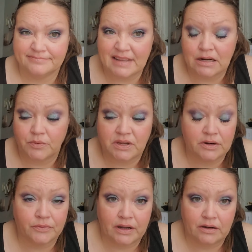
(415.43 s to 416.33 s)
I don't need
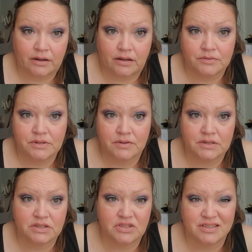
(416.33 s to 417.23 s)
it right now. So
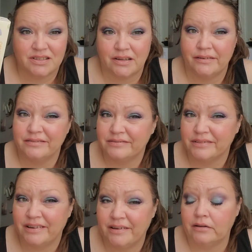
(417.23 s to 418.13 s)
this is just a,
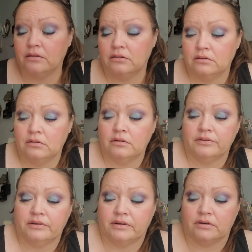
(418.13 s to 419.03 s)
eh,
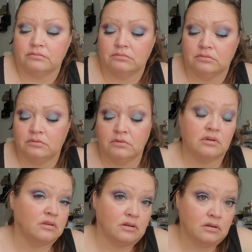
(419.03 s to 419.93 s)
you know,
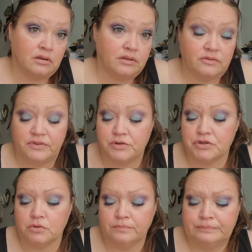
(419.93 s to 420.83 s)
in the
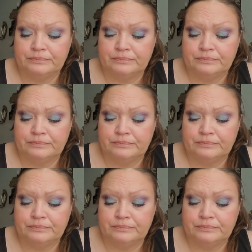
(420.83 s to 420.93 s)
future.